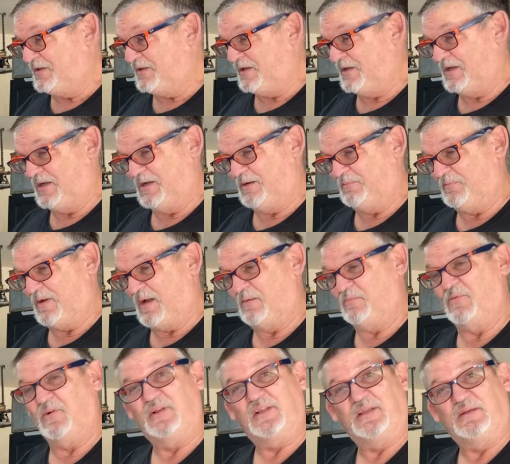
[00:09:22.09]
I'm
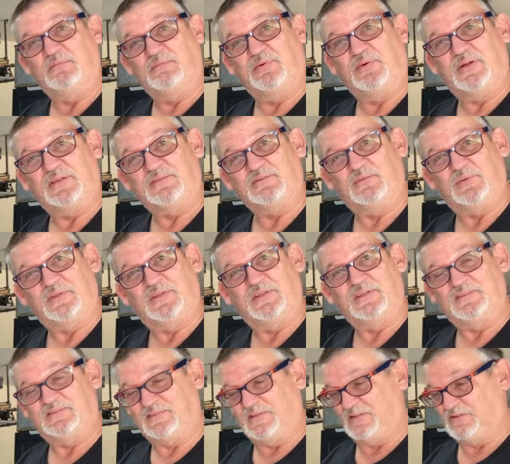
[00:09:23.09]
really impressed with
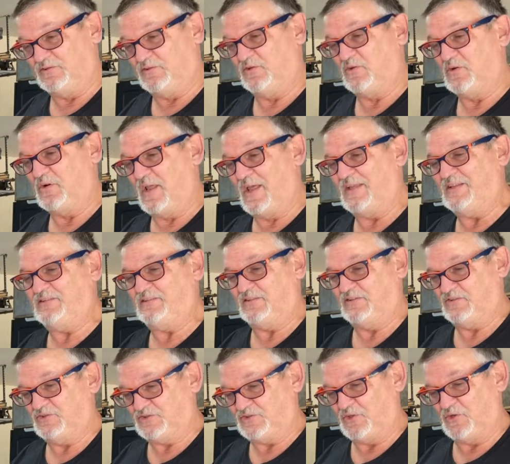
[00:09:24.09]
these things. They're nice and
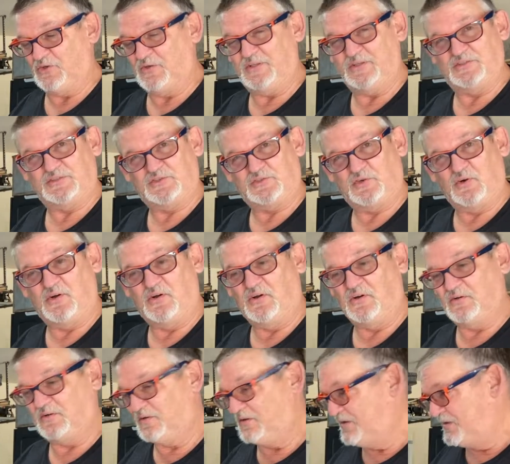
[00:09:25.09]
sturdy and
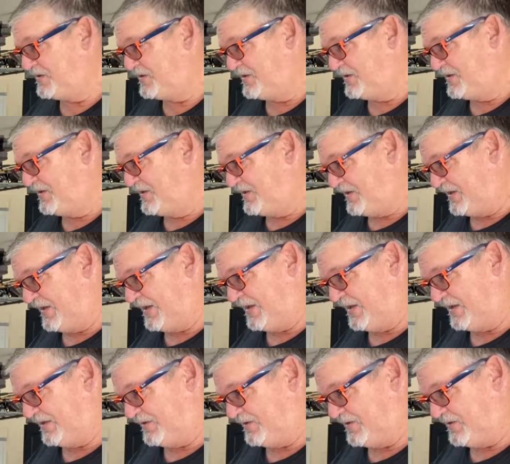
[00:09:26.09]
strong,
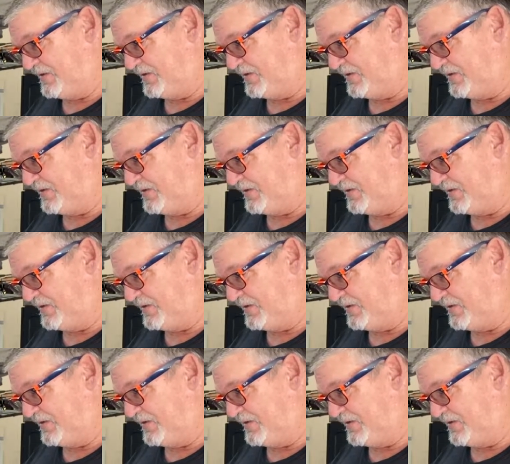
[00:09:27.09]
and